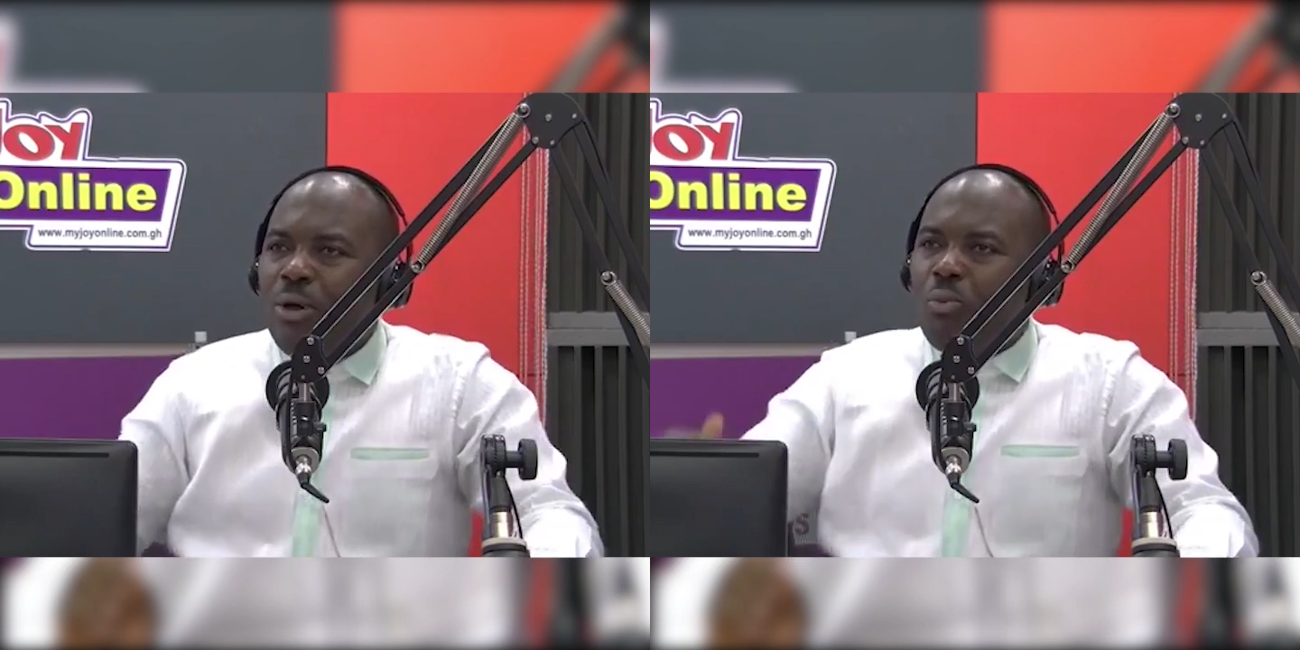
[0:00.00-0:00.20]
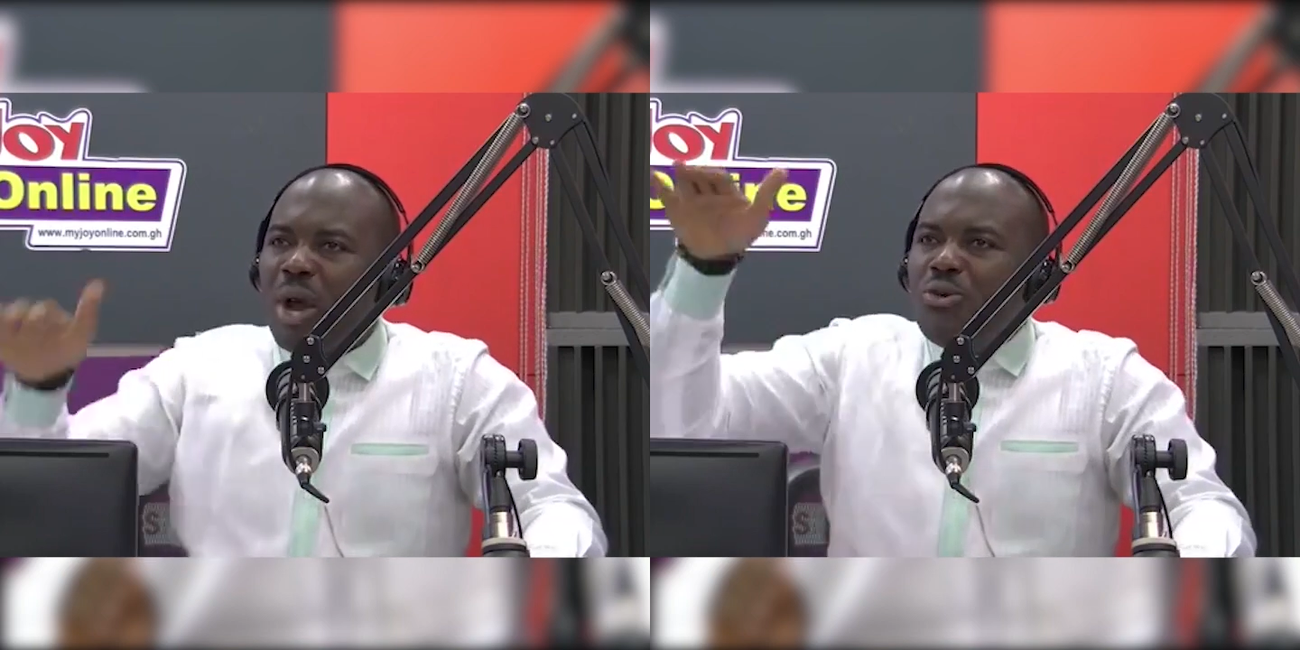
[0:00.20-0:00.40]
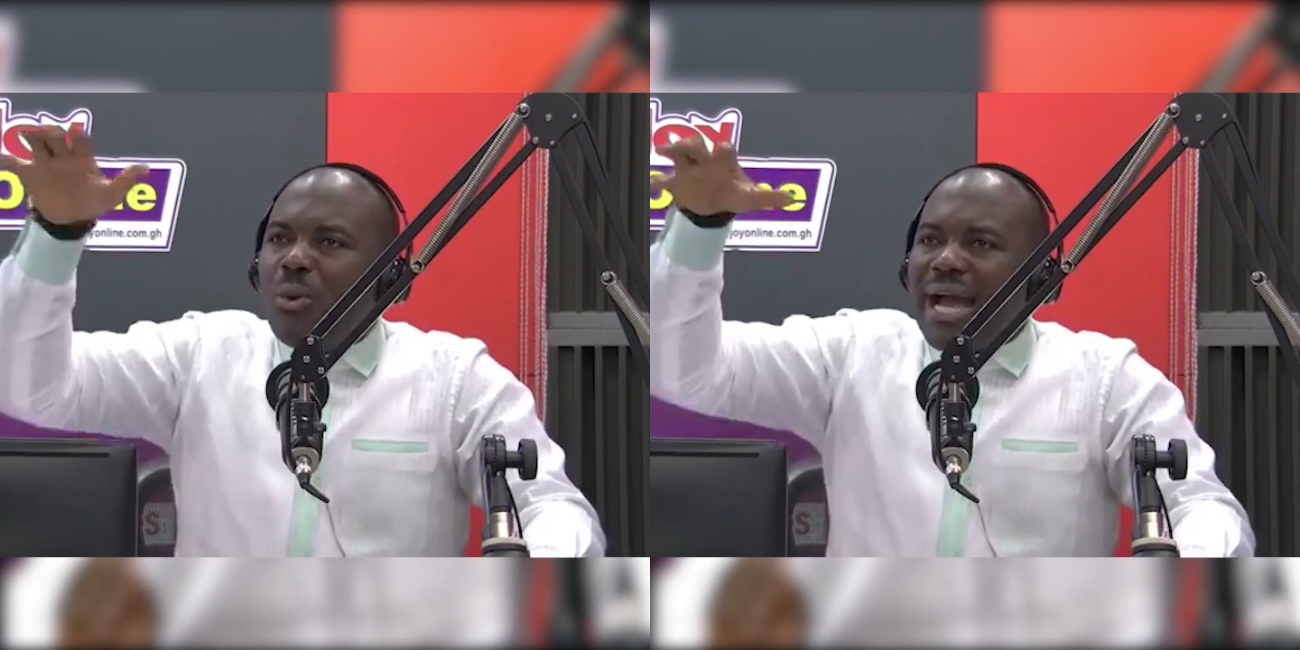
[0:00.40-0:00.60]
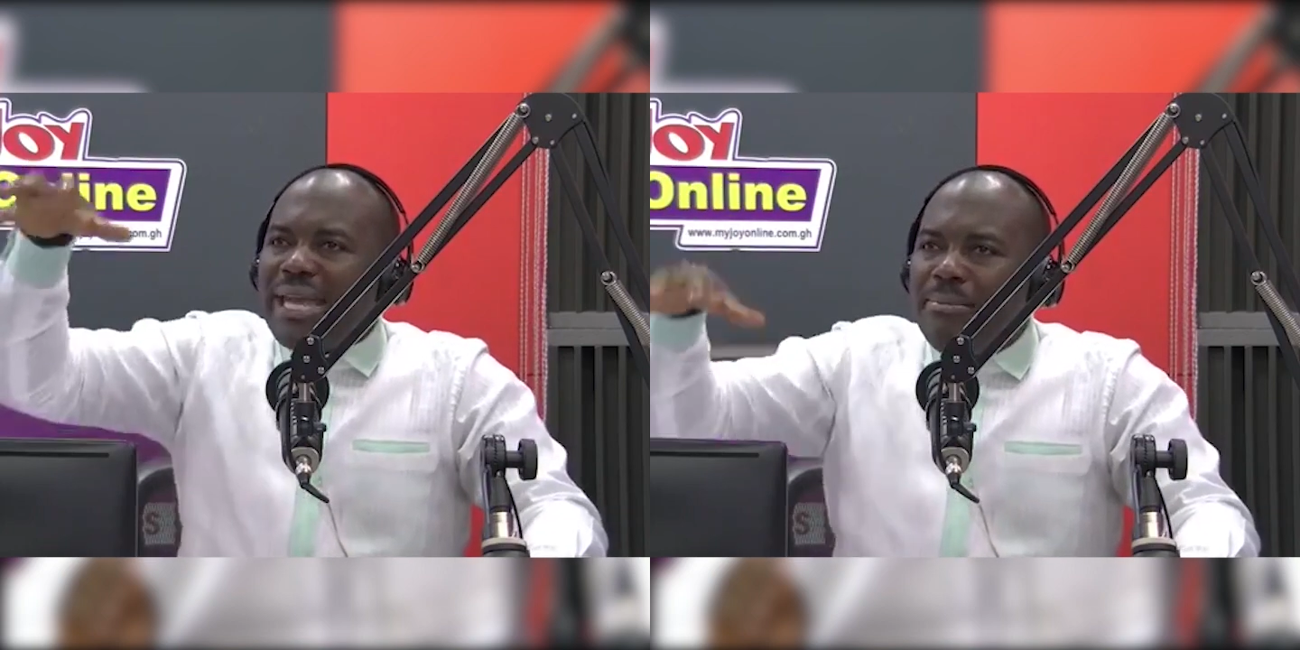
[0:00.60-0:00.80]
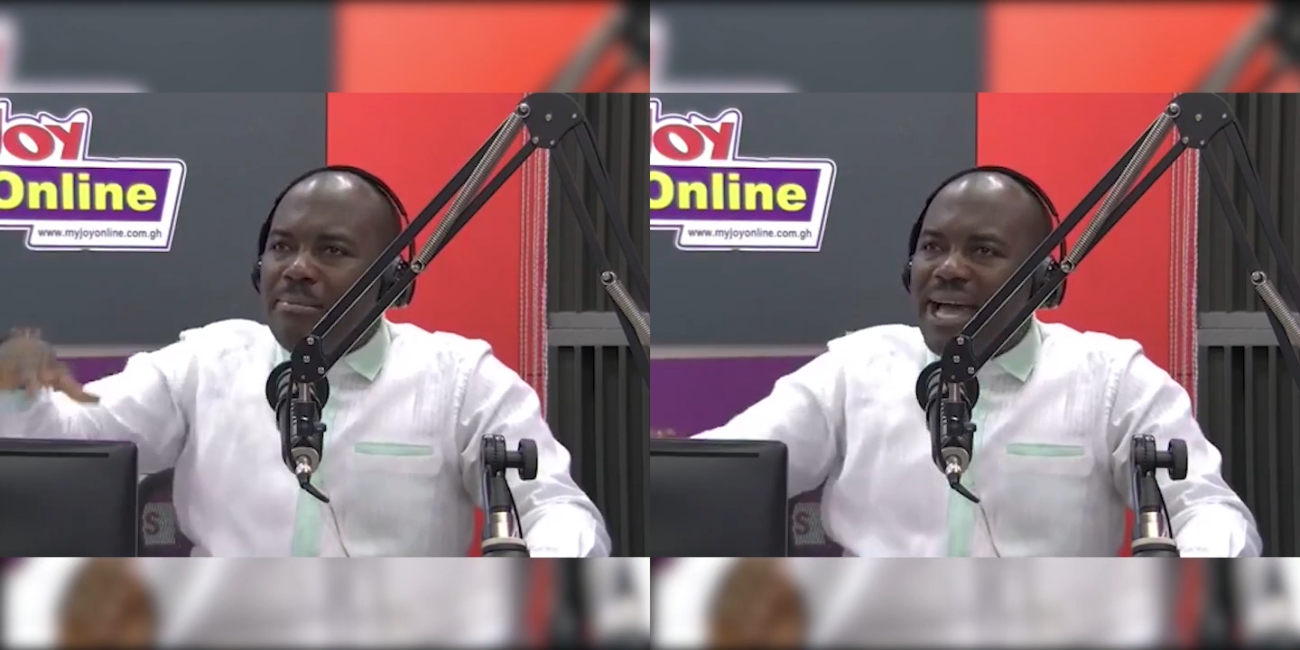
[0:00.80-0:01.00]
when you are
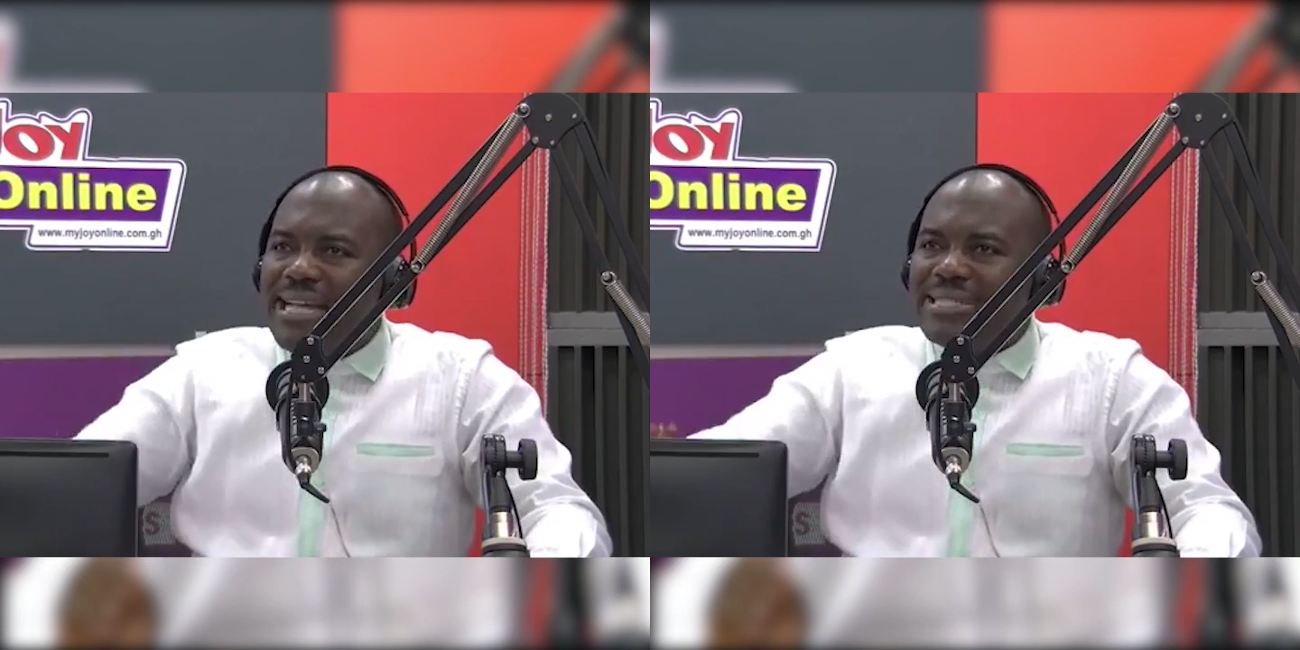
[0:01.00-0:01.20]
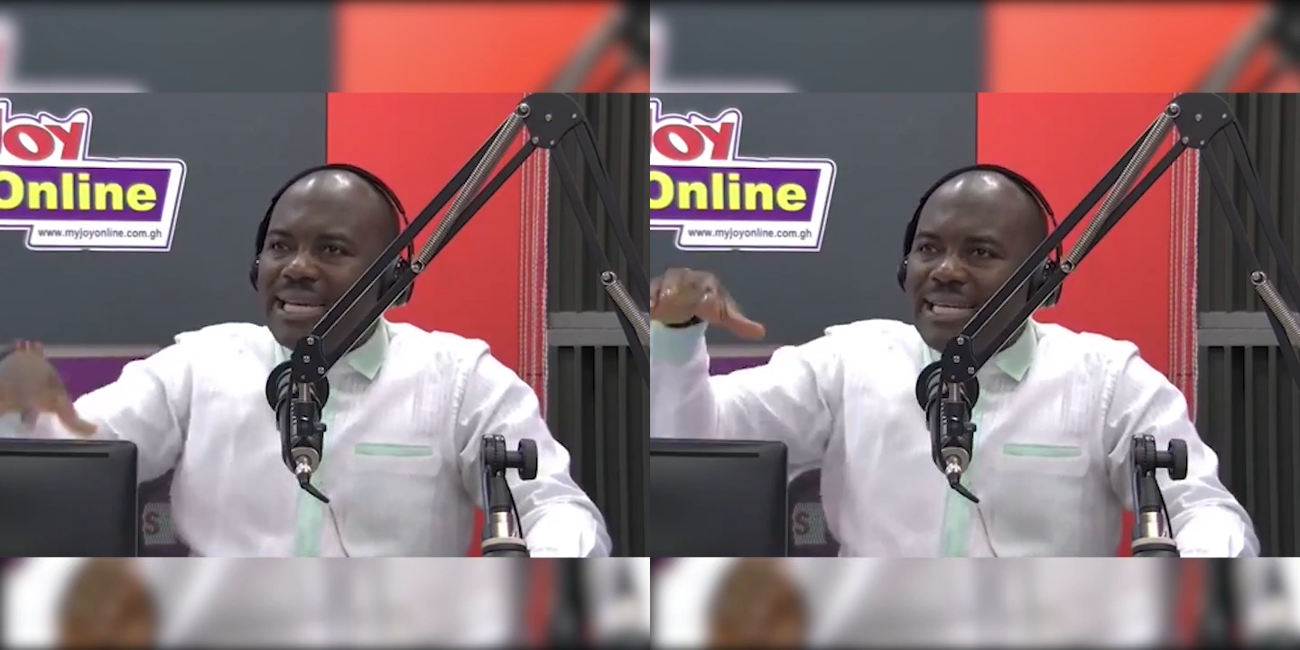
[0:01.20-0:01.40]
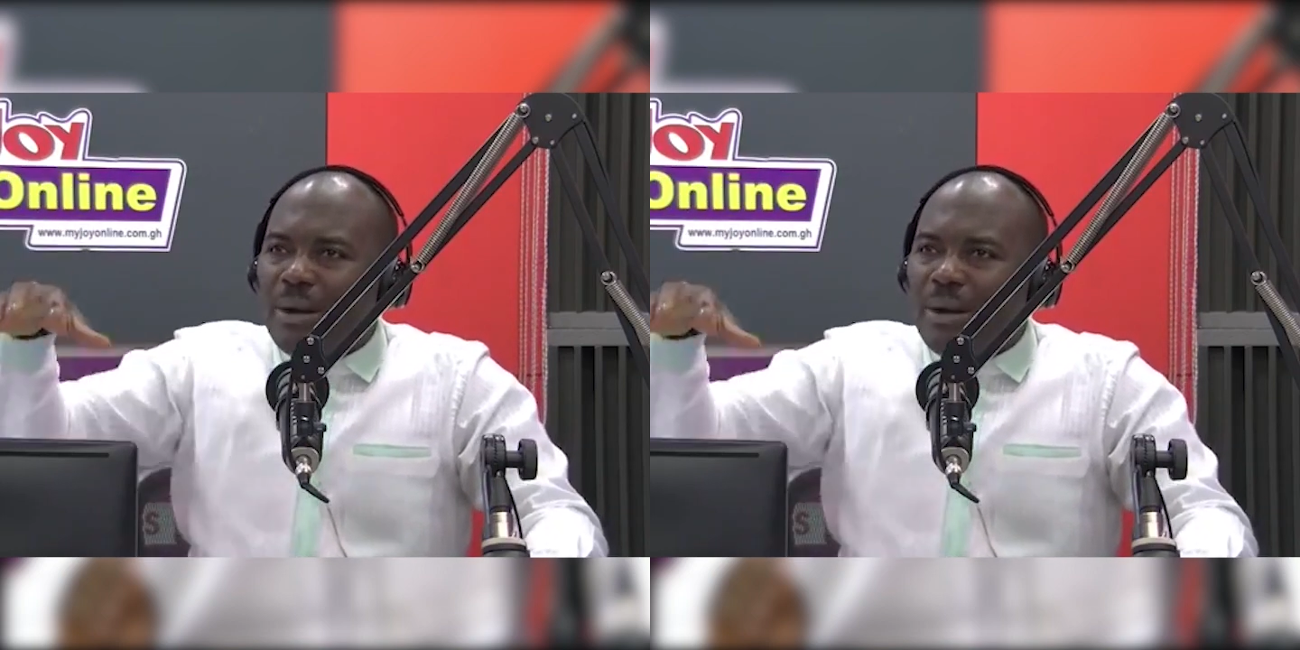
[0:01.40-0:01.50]
immersed in